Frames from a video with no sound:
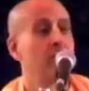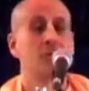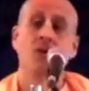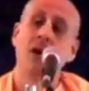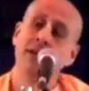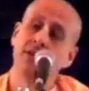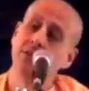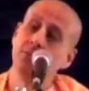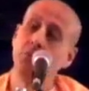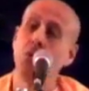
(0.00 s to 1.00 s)
So I
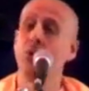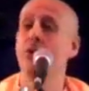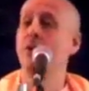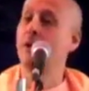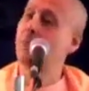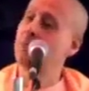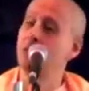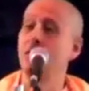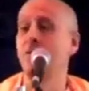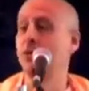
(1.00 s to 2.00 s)
just boarded it up
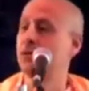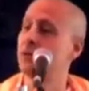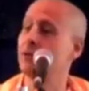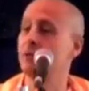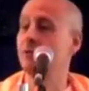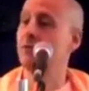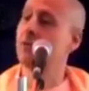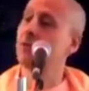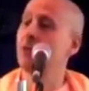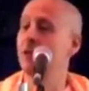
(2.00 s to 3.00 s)
and closed it
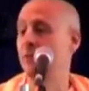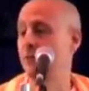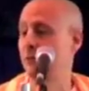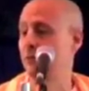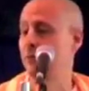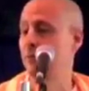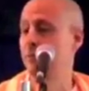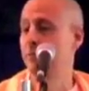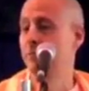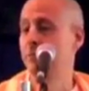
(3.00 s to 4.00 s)
forever.
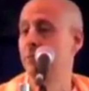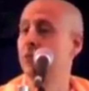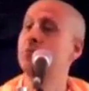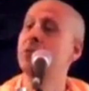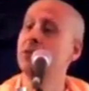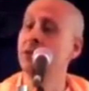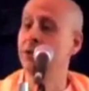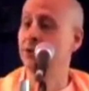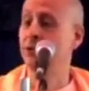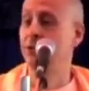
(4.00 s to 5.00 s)
It's been
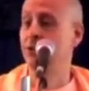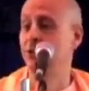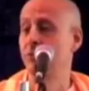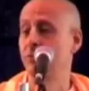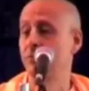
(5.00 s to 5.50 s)
years.